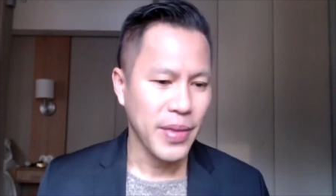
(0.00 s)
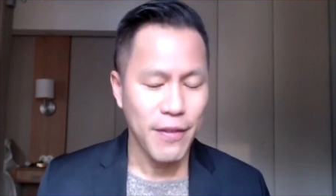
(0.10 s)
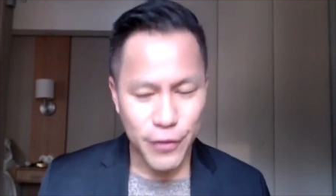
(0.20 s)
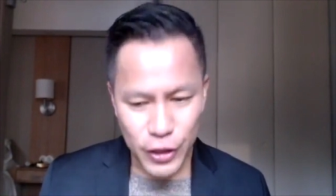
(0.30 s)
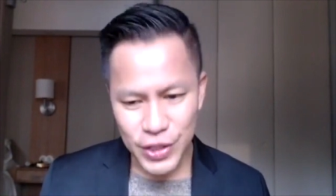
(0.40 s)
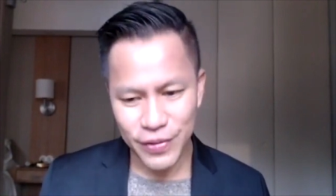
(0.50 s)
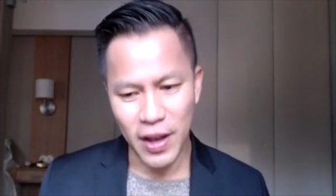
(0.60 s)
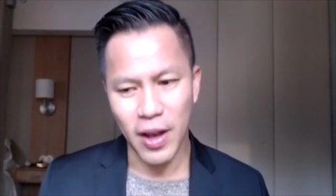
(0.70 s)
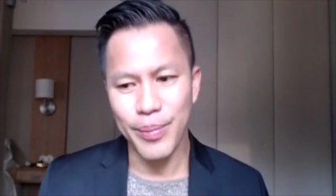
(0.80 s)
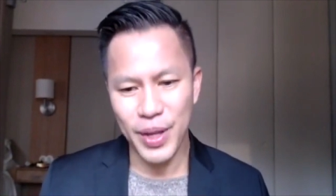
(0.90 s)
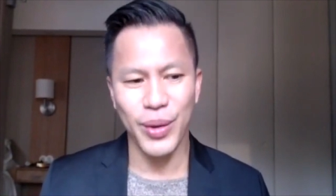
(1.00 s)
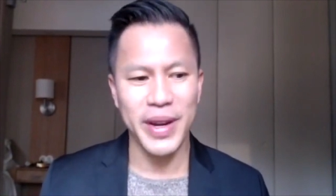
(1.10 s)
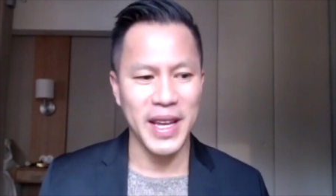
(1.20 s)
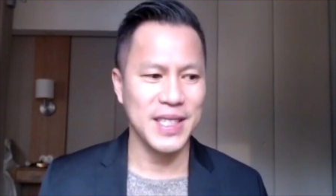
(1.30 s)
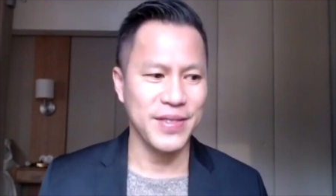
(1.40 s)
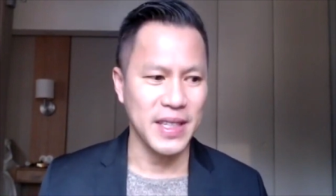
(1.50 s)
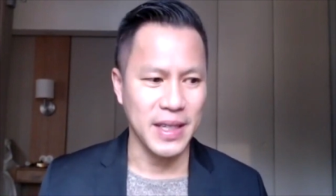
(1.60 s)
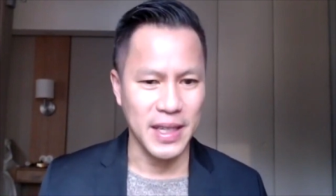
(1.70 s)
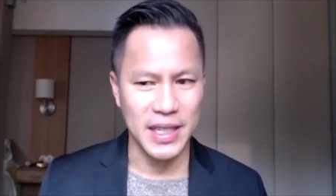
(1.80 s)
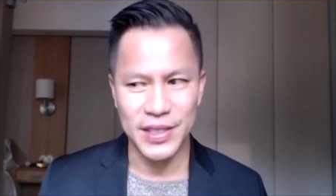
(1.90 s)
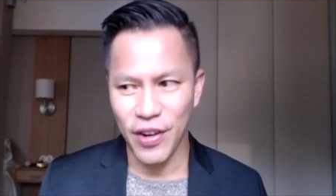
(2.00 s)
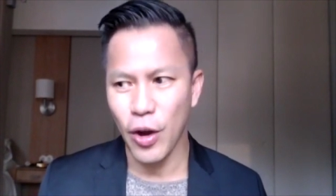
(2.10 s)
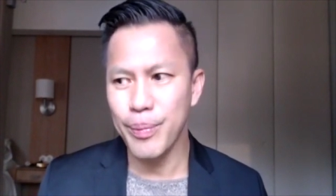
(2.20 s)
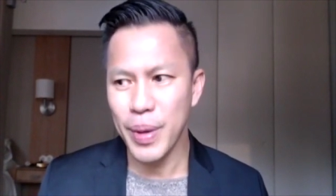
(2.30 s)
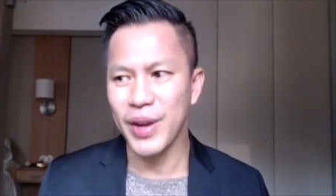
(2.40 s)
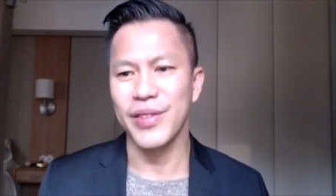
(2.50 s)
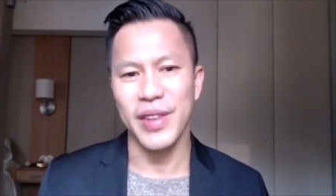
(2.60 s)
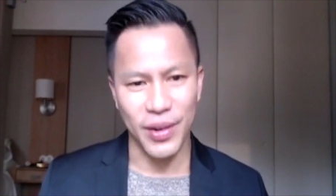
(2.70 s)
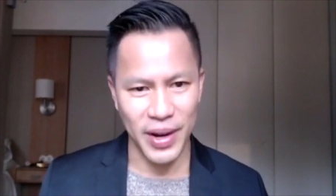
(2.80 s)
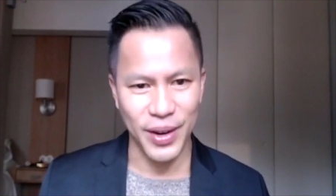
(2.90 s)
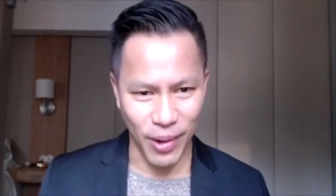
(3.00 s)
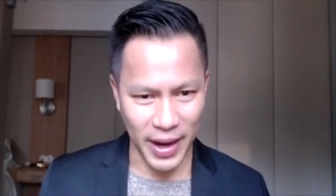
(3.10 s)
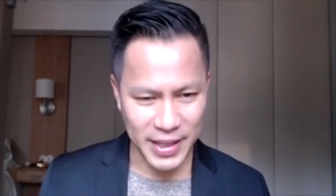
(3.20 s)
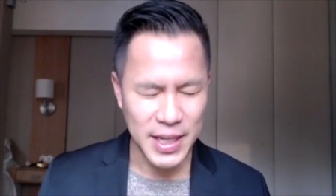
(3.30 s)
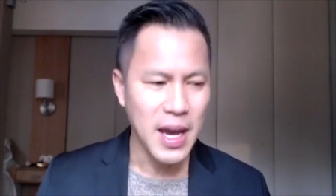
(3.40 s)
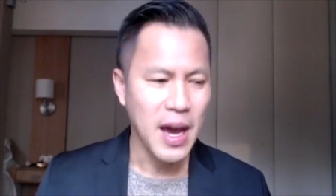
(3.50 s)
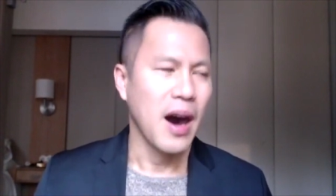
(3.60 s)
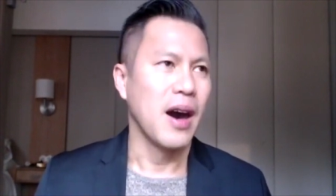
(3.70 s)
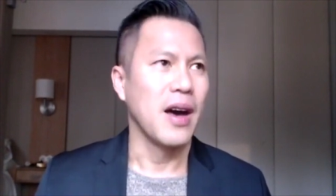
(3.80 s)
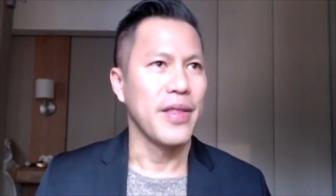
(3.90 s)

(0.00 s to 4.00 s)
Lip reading: First of all, Bitcoin SV is far bigger than Craig Wright.